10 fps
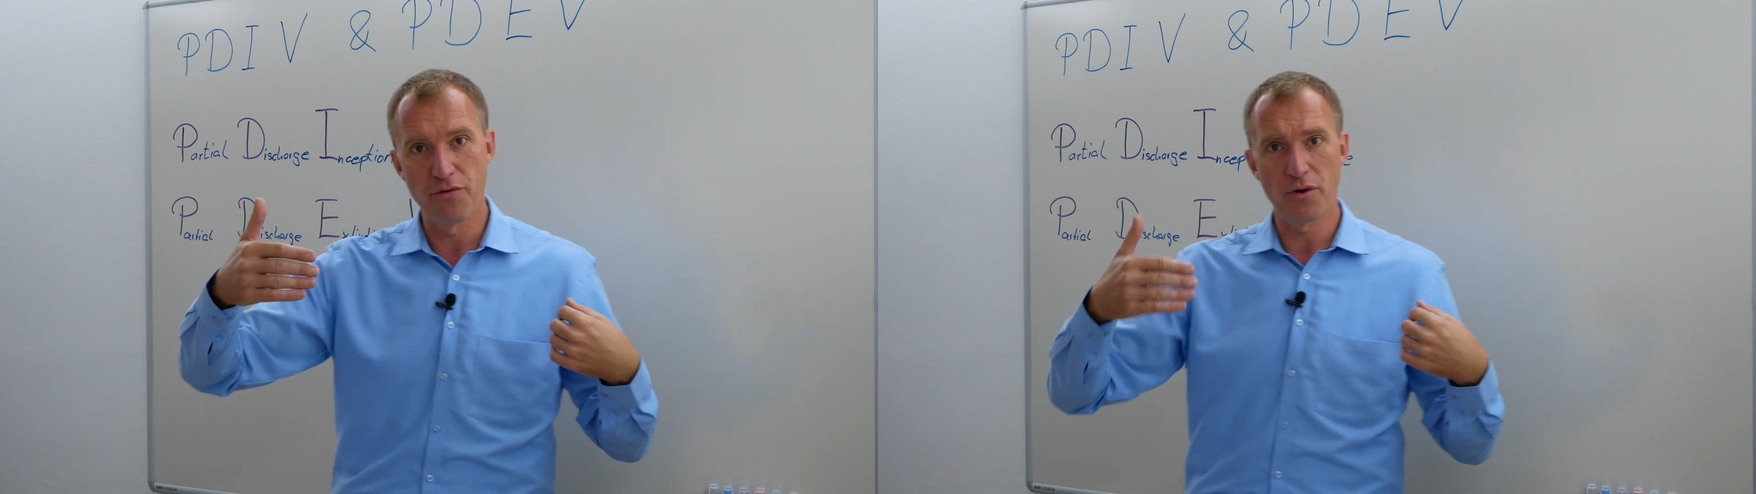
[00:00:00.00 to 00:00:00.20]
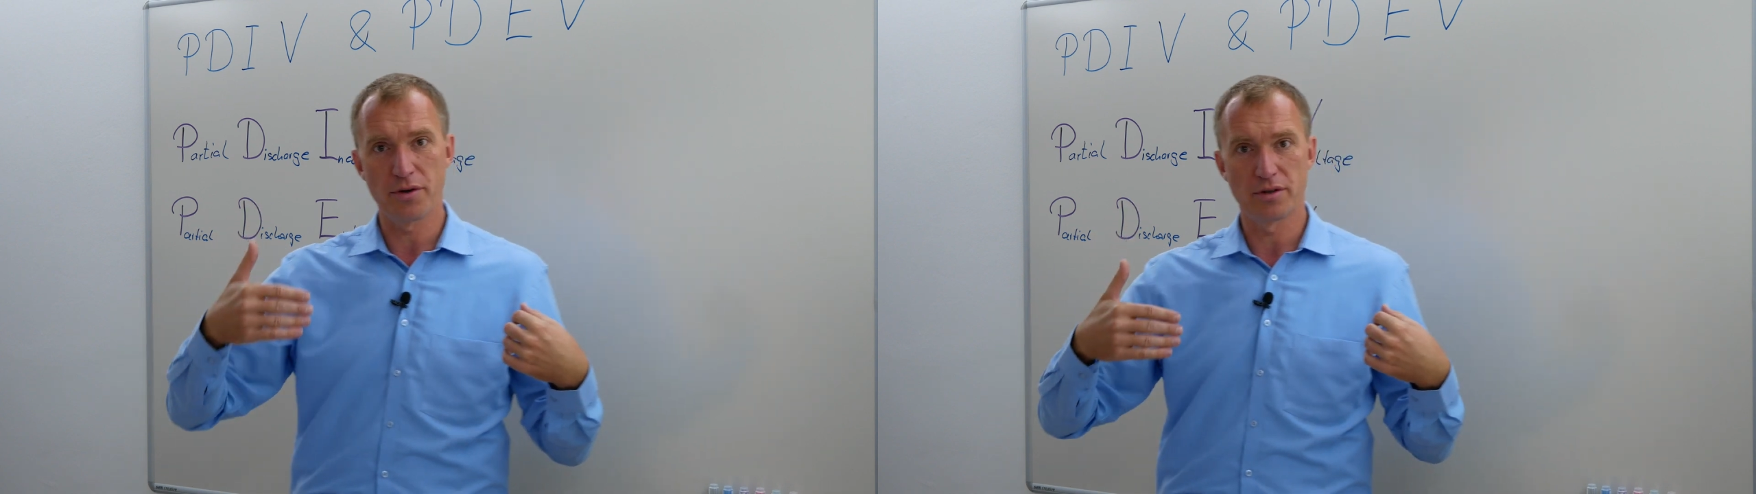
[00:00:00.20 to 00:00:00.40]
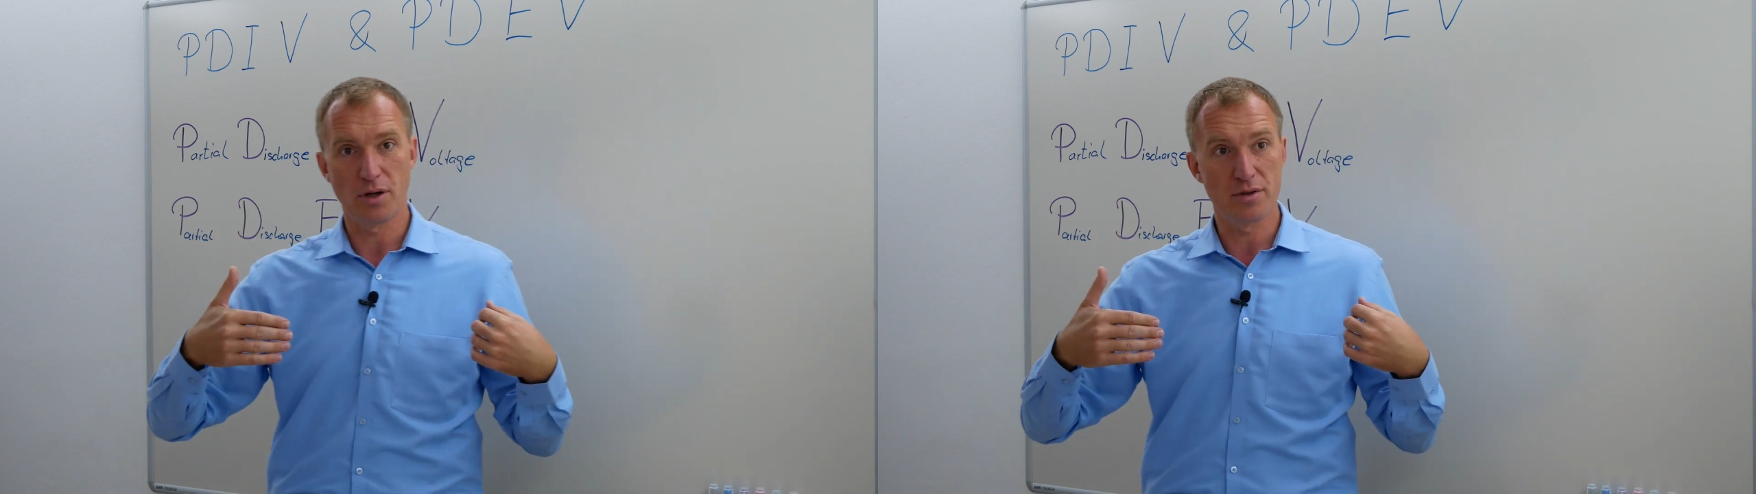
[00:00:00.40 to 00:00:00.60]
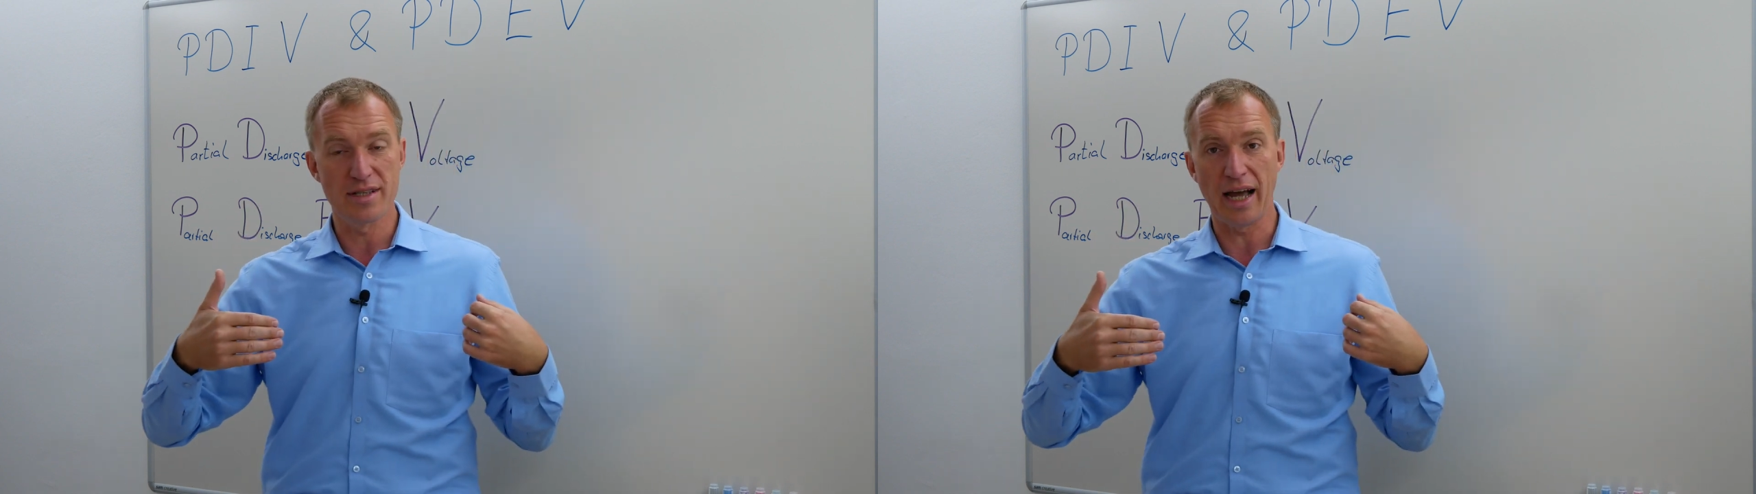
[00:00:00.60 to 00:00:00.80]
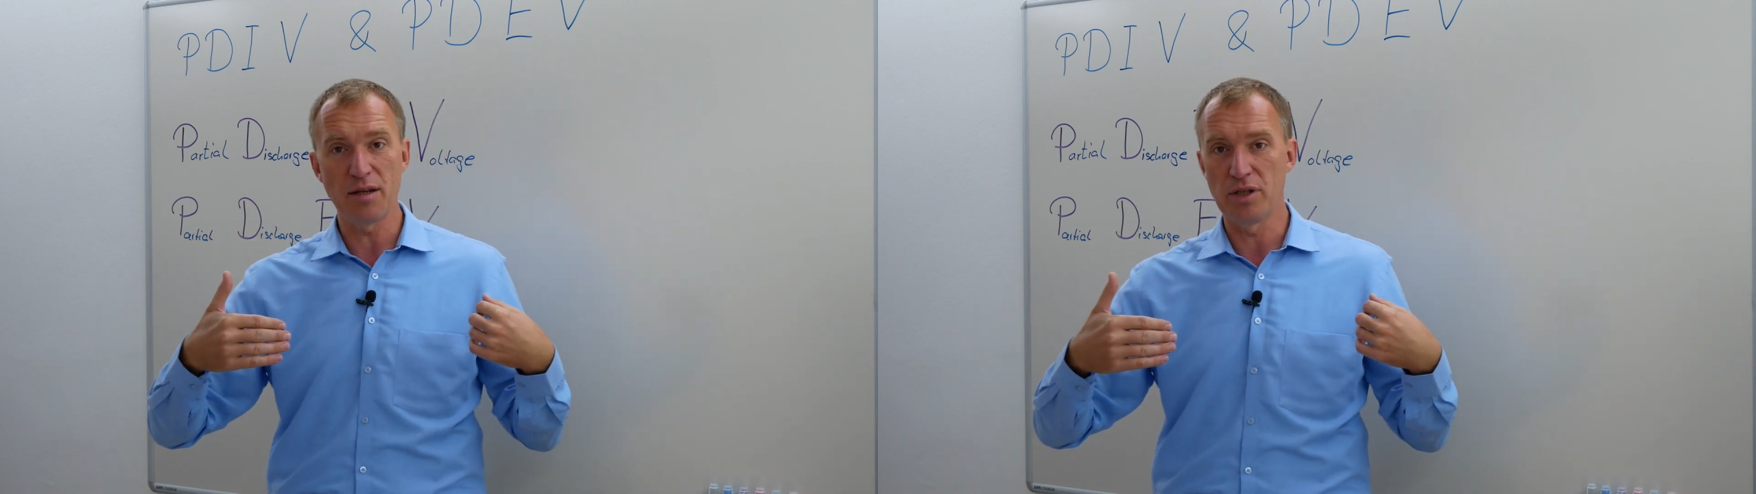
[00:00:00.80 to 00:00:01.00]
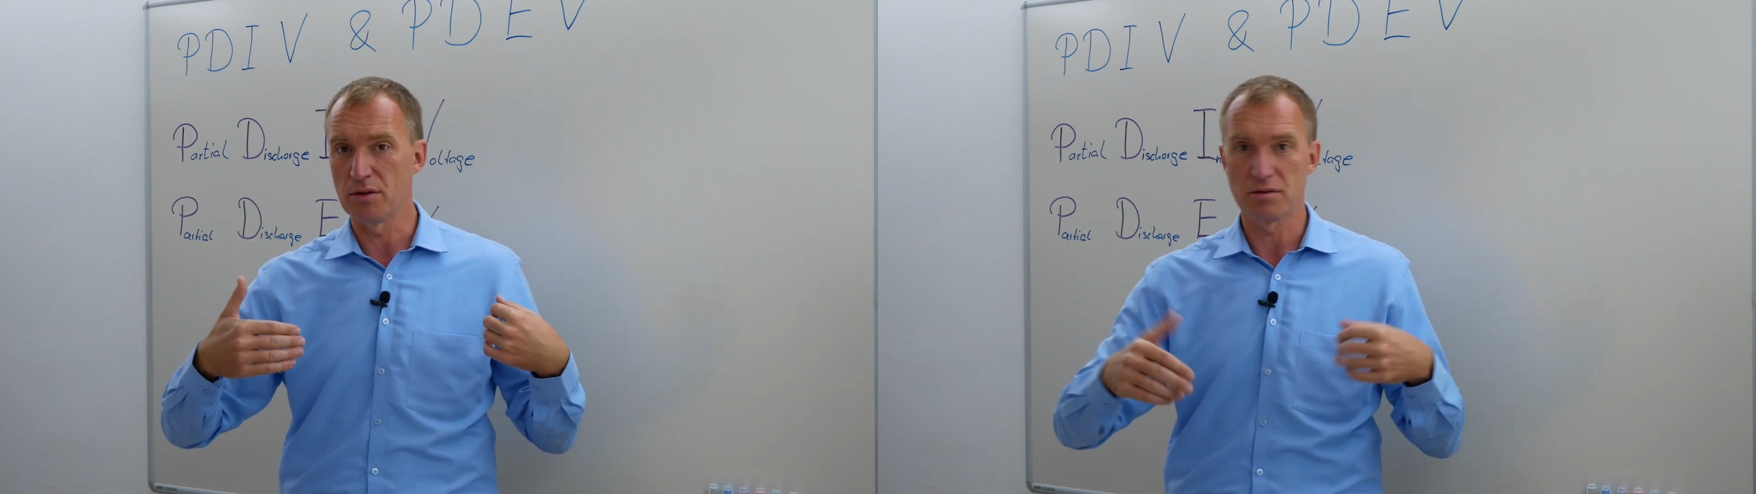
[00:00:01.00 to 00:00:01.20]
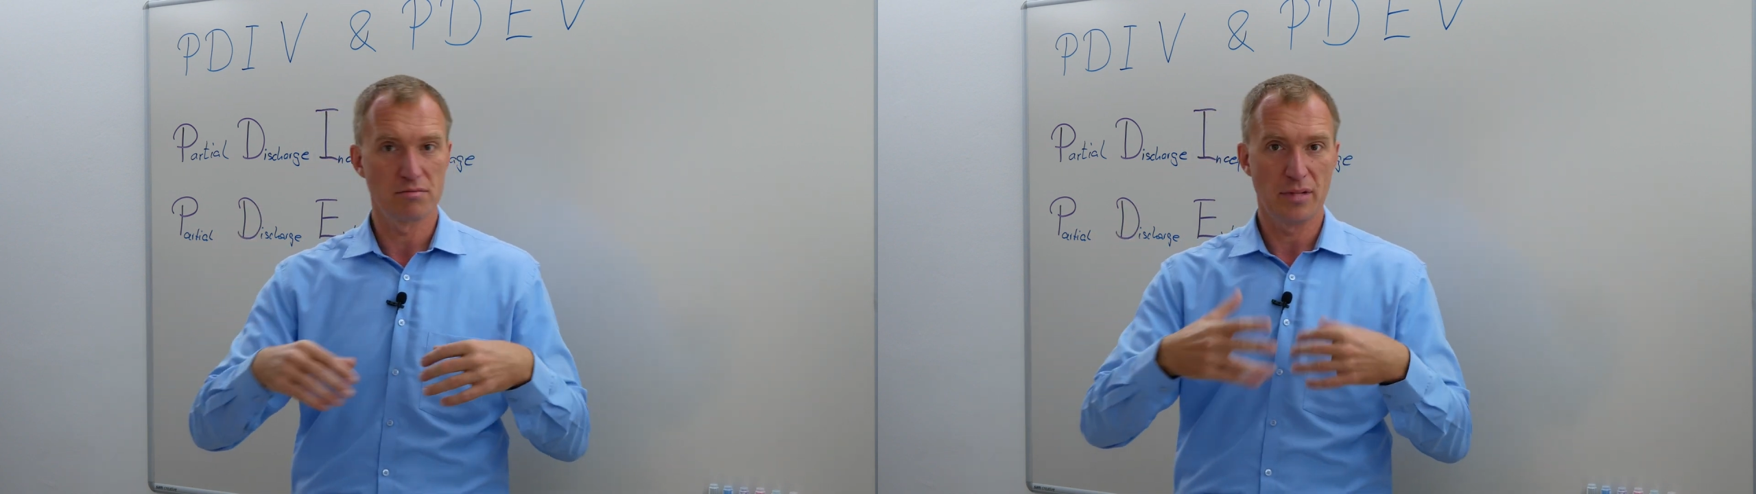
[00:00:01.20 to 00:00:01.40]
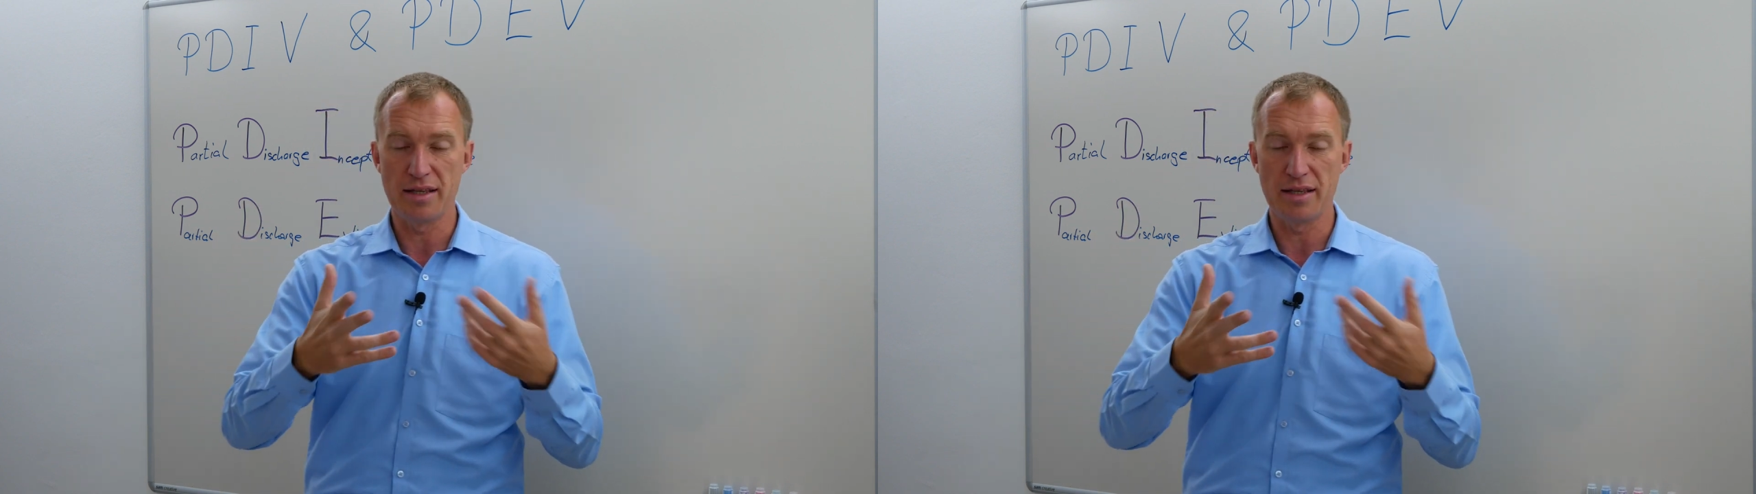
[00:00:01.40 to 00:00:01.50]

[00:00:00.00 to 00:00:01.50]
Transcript: further, so it's nine meters,